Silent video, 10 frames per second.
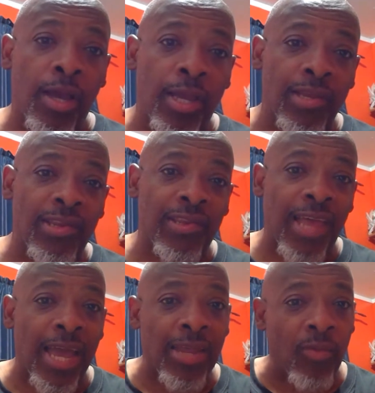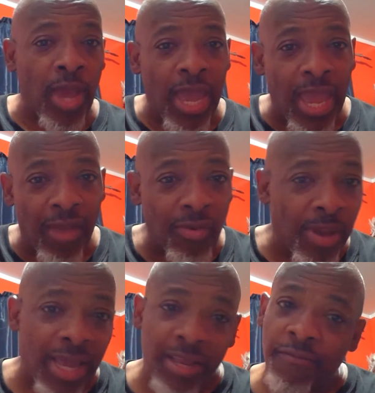in a society where
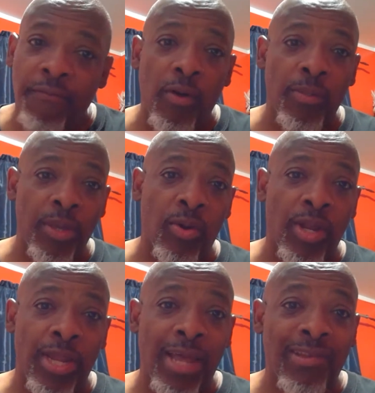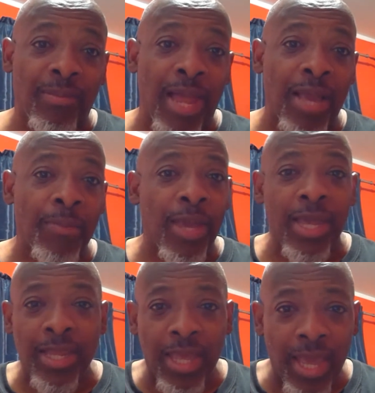everybody's fought me on it as a black
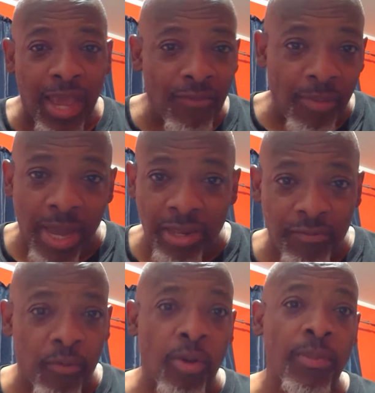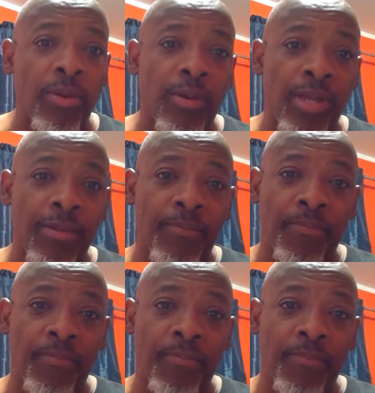man. Everybody's fought me on it.